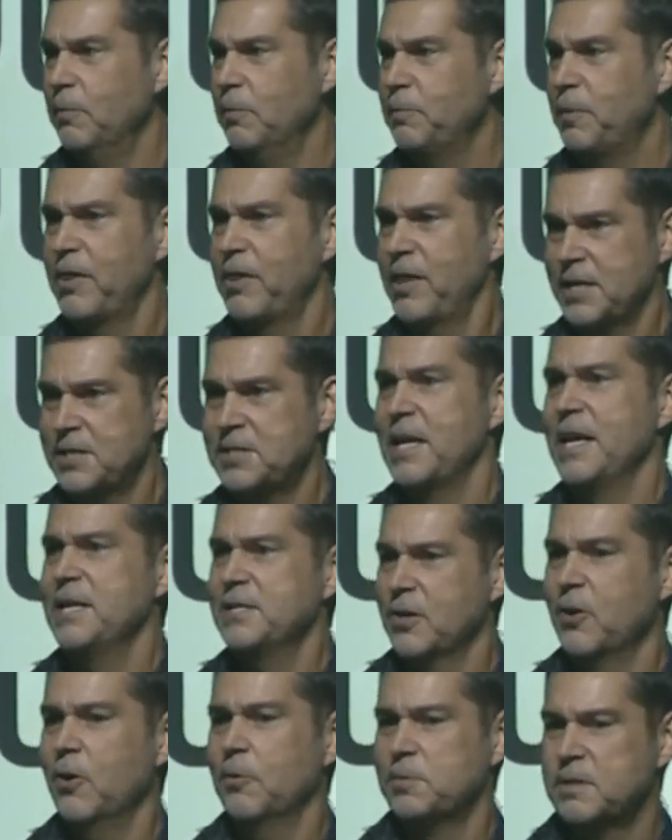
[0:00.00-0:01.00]
but this is
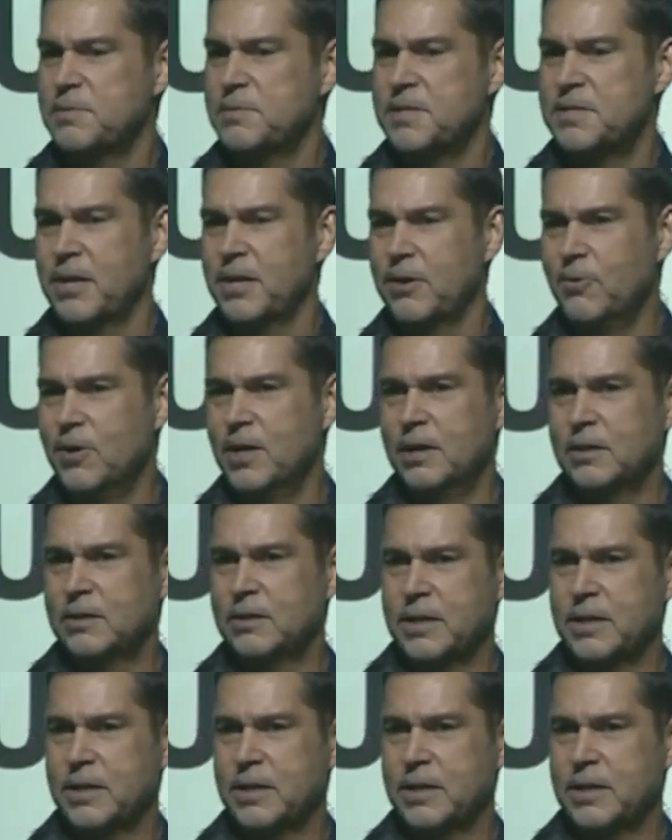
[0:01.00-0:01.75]
an optimistic world.